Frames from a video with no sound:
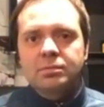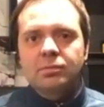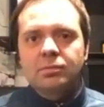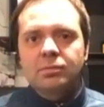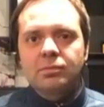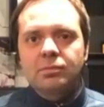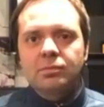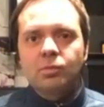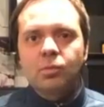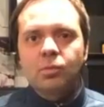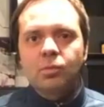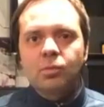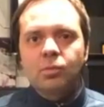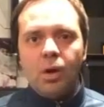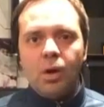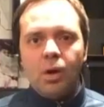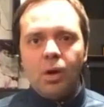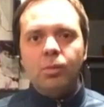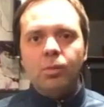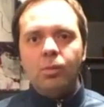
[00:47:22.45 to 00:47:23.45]
What,
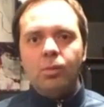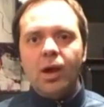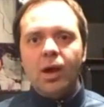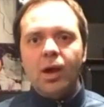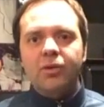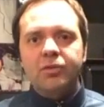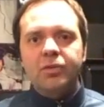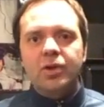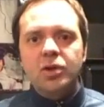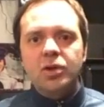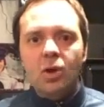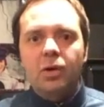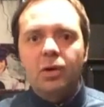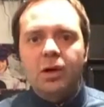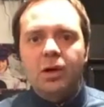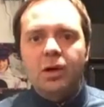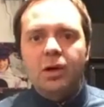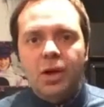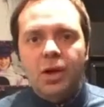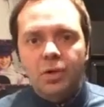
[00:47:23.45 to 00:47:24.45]
if it was a
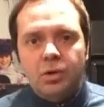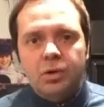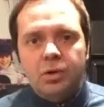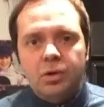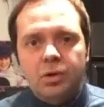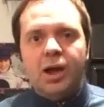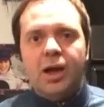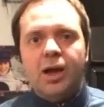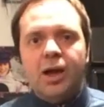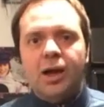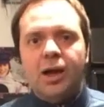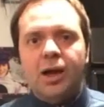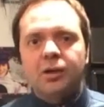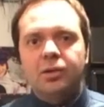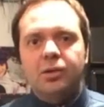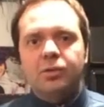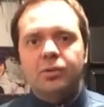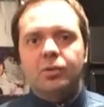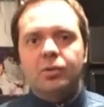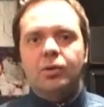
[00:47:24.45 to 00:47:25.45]
young child
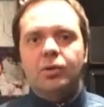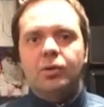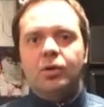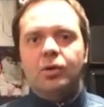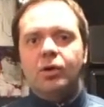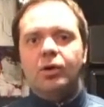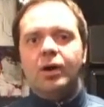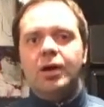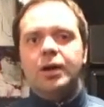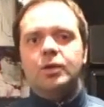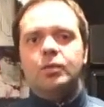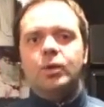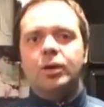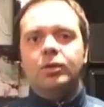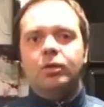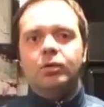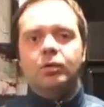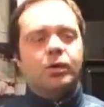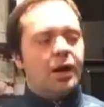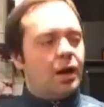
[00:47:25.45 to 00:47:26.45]
or anyone
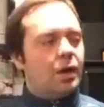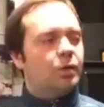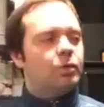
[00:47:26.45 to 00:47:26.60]
thought,